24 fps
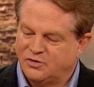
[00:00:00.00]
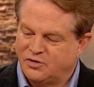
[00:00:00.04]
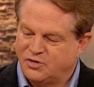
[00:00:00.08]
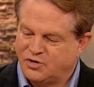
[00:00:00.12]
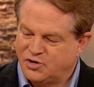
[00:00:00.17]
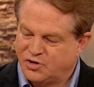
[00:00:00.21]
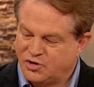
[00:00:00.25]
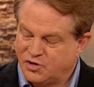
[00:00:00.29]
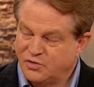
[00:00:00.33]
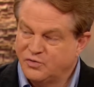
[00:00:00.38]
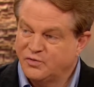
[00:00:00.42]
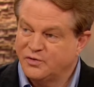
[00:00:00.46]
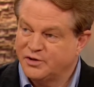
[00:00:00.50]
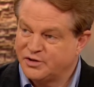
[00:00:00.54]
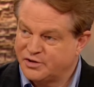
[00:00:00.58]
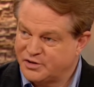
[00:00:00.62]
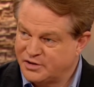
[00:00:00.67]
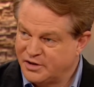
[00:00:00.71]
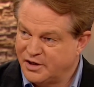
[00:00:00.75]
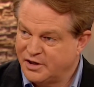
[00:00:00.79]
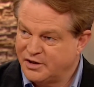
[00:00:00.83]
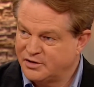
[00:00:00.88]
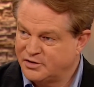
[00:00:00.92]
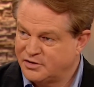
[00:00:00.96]
Jewish
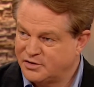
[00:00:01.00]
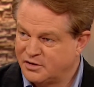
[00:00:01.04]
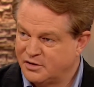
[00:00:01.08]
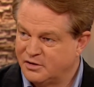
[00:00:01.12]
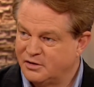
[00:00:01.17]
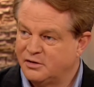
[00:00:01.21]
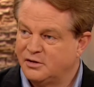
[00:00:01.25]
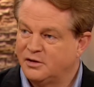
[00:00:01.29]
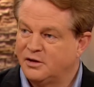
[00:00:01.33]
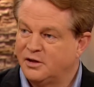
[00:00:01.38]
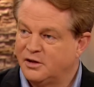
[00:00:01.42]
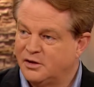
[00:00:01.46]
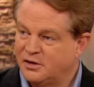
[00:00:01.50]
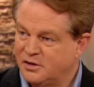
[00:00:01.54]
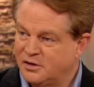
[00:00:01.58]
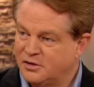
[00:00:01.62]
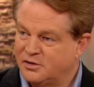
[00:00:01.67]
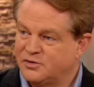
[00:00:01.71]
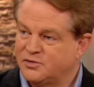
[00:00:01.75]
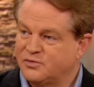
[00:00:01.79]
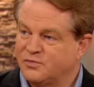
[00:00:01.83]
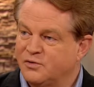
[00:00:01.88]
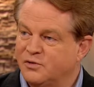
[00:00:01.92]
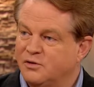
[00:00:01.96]
nation in
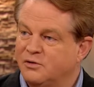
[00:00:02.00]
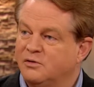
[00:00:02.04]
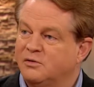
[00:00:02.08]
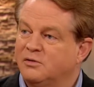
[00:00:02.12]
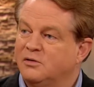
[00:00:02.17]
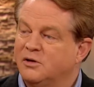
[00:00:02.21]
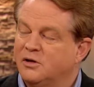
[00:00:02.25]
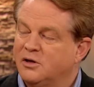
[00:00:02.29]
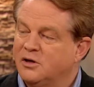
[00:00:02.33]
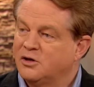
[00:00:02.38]
Israel